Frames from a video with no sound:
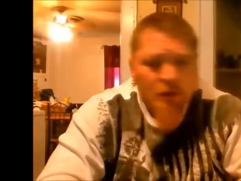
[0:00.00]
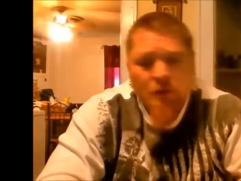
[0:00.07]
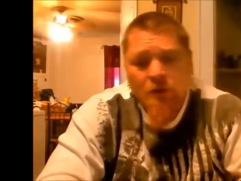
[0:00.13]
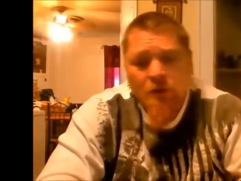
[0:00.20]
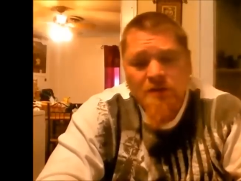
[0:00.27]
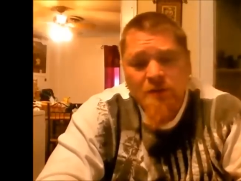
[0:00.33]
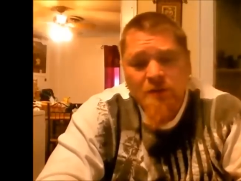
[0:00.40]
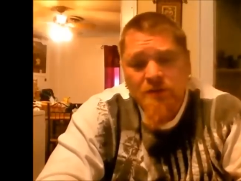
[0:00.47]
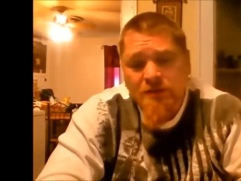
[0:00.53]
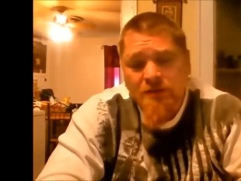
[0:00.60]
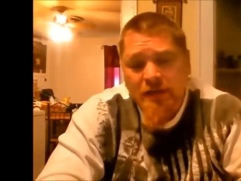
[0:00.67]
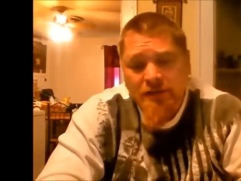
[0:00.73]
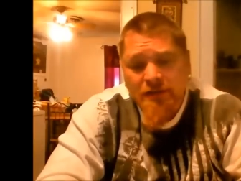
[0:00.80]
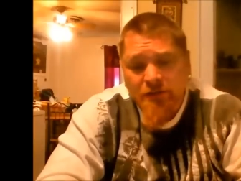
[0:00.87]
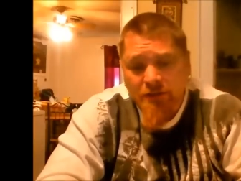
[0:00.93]
Crossbows are
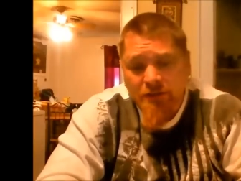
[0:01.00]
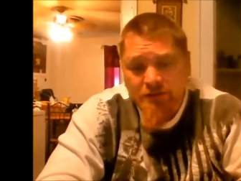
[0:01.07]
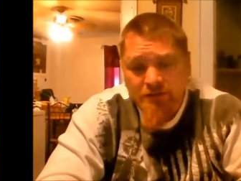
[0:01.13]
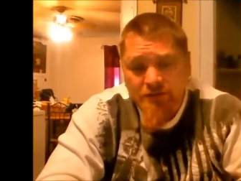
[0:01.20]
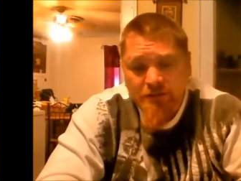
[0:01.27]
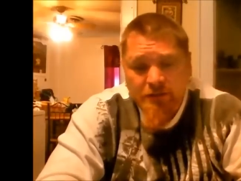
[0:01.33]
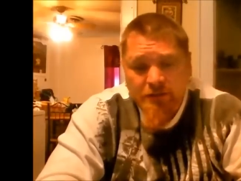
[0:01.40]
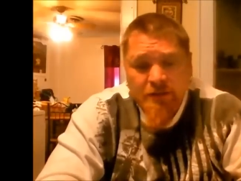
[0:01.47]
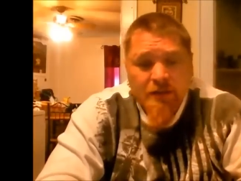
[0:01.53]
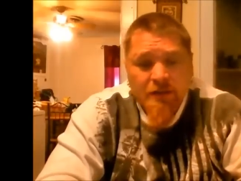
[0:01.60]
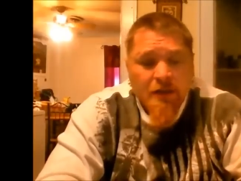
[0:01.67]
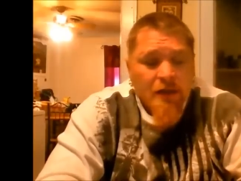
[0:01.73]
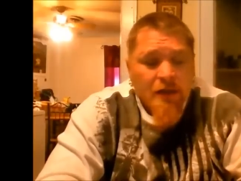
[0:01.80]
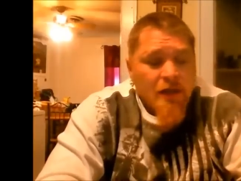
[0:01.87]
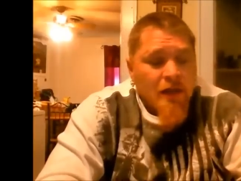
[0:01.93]
not toys.
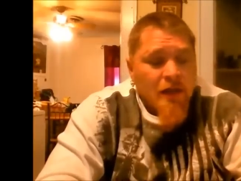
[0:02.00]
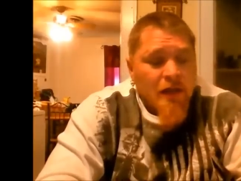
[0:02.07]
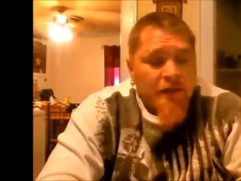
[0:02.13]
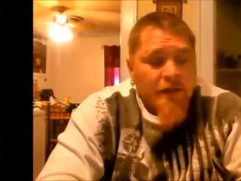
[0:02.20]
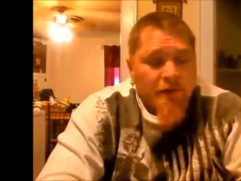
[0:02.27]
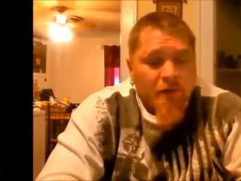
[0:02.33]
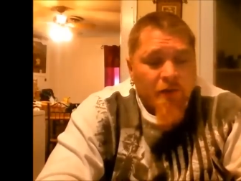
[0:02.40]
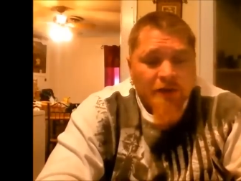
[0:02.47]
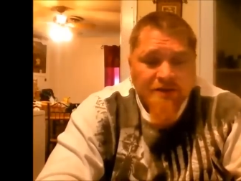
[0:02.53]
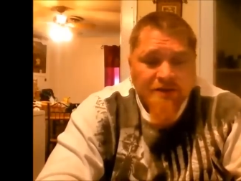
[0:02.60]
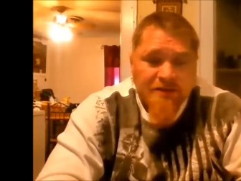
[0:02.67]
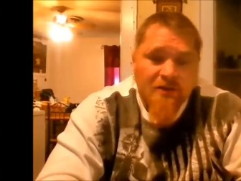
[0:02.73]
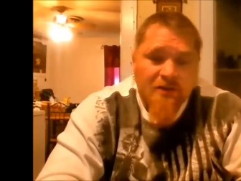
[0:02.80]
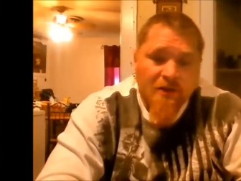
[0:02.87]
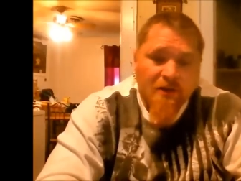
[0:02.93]
I know I
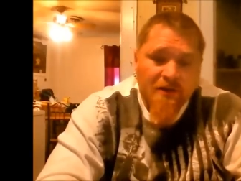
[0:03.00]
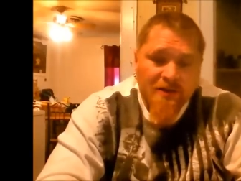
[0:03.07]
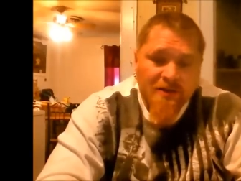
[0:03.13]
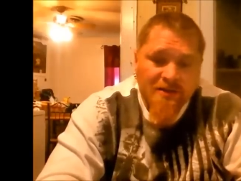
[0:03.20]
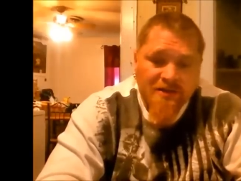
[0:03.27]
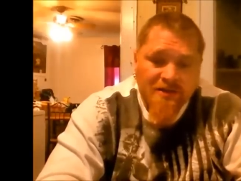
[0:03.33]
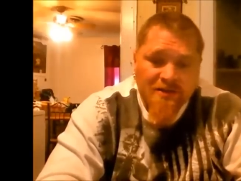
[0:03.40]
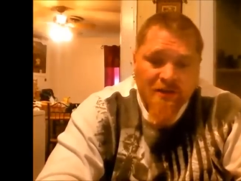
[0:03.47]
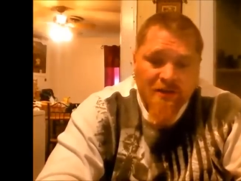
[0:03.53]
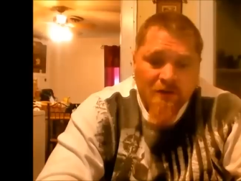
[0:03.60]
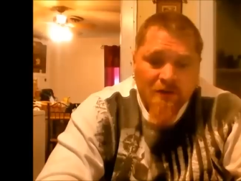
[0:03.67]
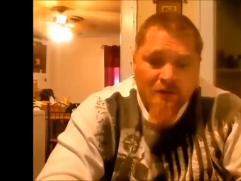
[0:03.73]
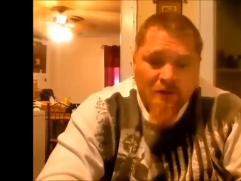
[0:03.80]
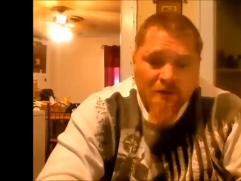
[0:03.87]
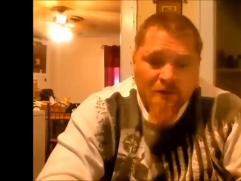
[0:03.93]
just called the NC Star
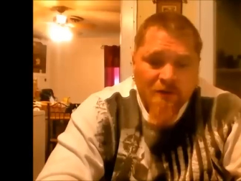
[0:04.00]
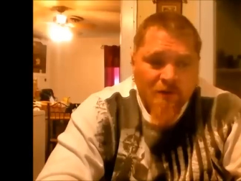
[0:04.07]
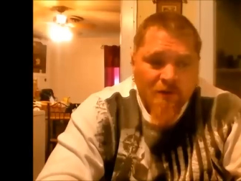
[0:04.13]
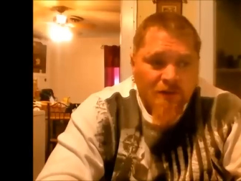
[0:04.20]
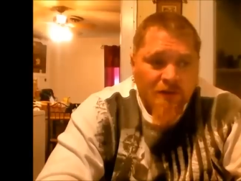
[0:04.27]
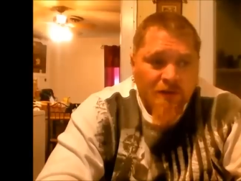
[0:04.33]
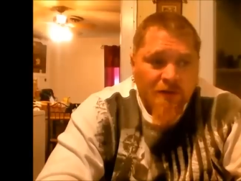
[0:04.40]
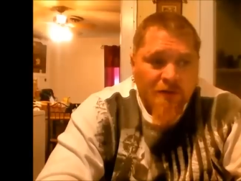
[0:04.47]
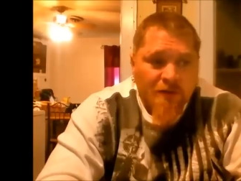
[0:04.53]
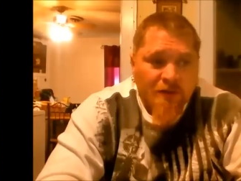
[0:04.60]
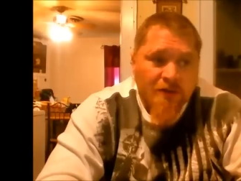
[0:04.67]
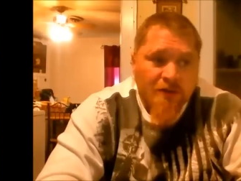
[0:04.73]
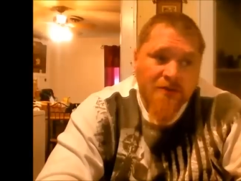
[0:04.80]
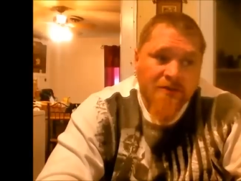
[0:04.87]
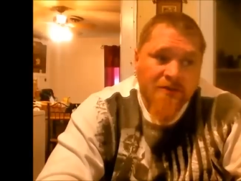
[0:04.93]
grown-up toy
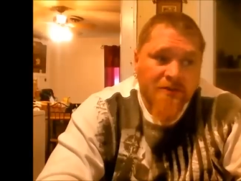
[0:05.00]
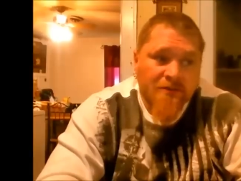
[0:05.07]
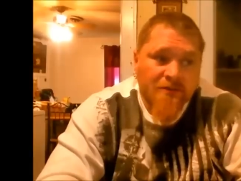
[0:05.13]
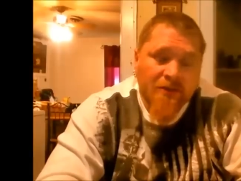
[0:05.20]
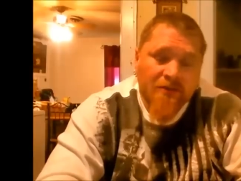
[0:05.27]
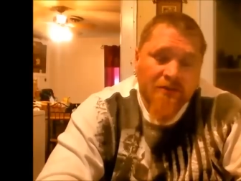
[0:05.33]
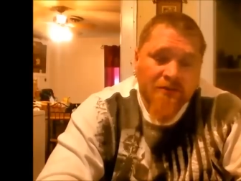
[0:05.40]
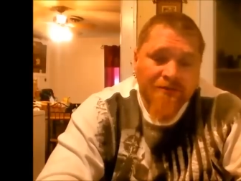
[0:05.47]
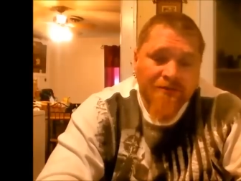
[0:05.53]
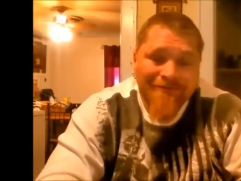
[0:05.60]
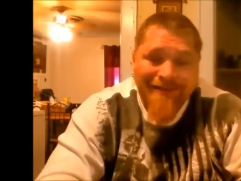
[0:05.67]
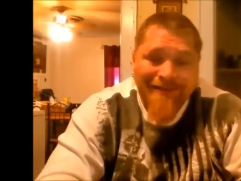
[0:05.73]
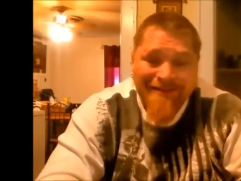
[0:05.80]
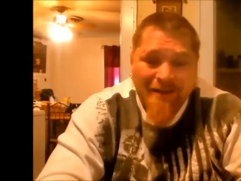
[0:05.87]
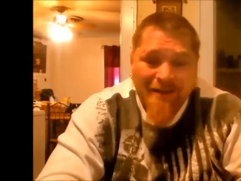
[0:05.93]
because, well,
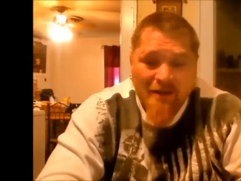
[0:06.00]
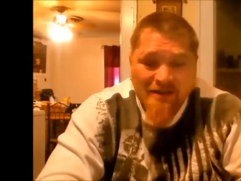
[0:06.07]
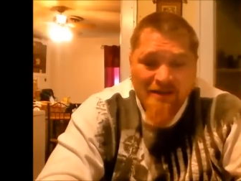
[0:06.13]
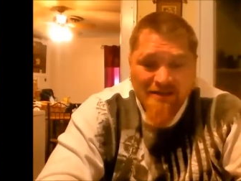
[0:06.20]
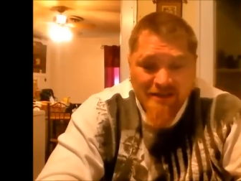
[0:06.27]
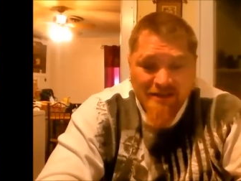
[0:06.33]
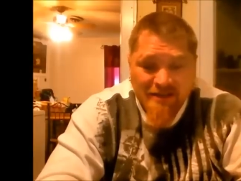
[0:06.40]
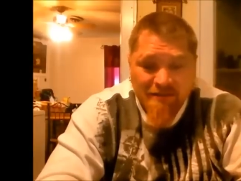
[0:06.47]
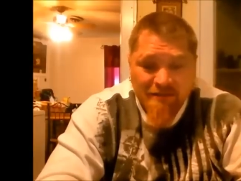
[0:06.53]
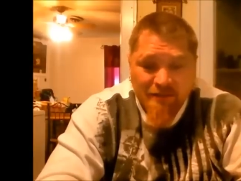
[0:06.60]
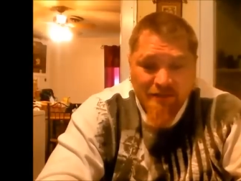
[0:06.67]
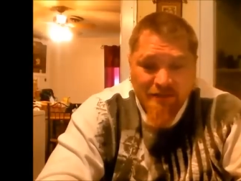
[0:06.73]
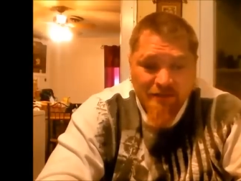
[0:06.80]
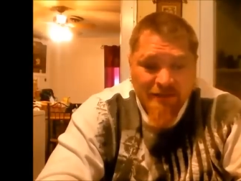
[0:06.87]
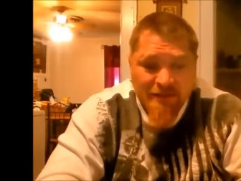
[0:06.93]
that's how I see it,
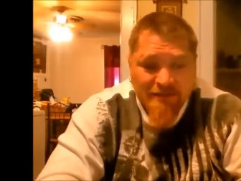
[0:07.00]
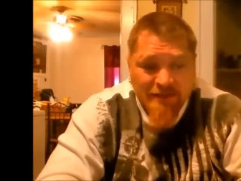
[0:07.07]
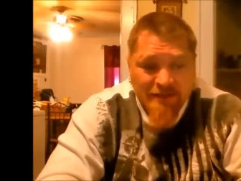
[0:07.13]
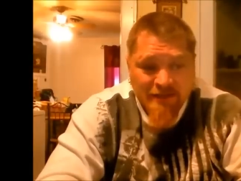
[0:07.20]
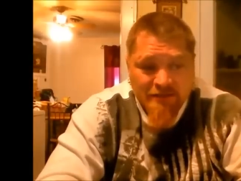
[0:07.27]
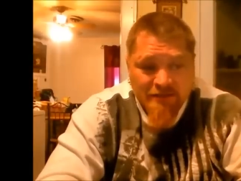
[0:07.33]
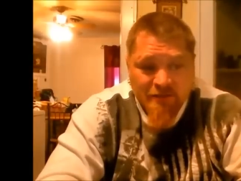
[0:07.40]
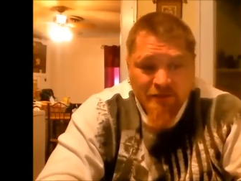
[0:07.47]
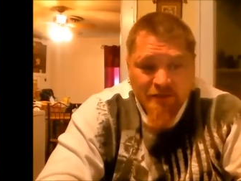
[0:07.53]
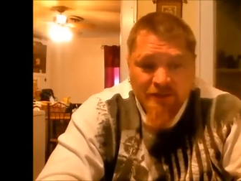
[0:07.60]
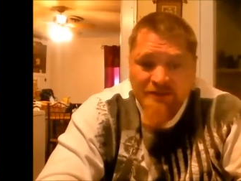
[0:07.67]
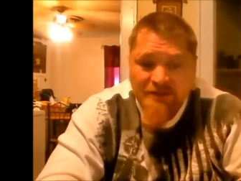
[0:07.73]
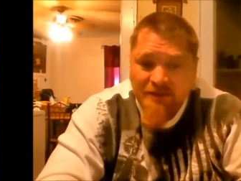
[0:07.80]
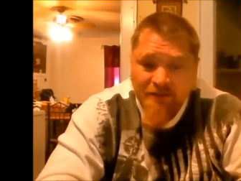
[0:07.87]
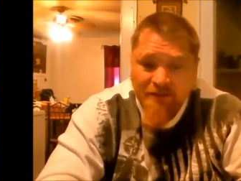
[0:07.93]
but it's not a toy.
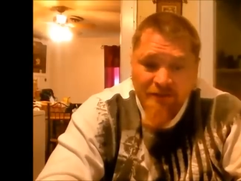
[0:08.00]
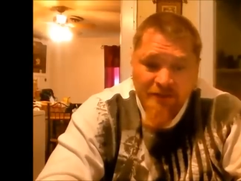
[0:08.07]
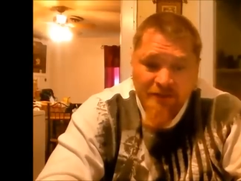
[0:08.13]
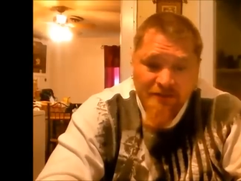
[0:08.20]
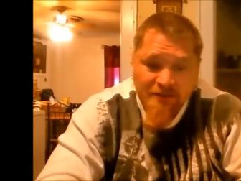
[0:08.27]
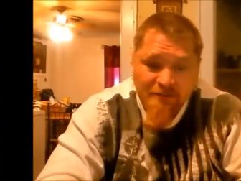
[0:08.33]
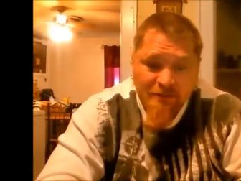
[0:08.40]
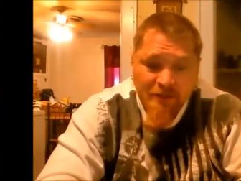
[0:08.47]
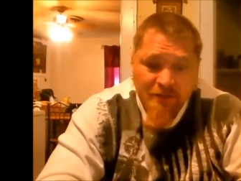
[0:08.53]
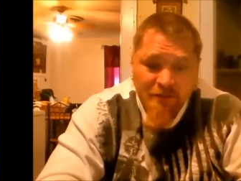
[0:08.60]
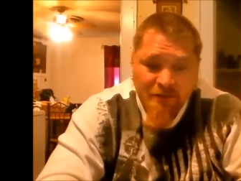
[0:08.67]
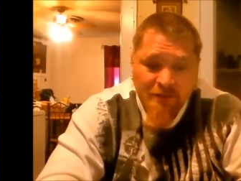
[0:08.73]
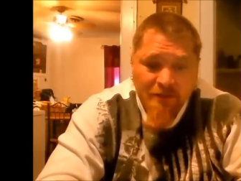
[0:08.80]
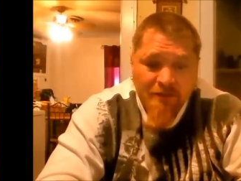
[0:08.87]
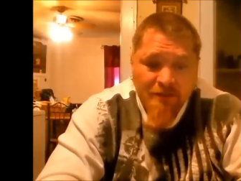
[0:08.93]
It's not for your kids to play
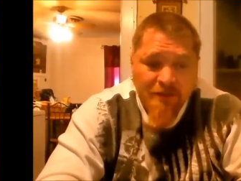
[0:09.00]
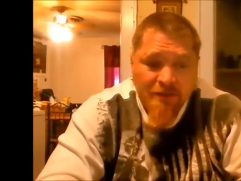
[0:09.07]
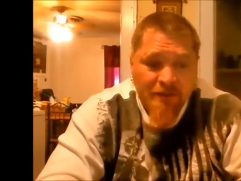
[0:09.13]
with.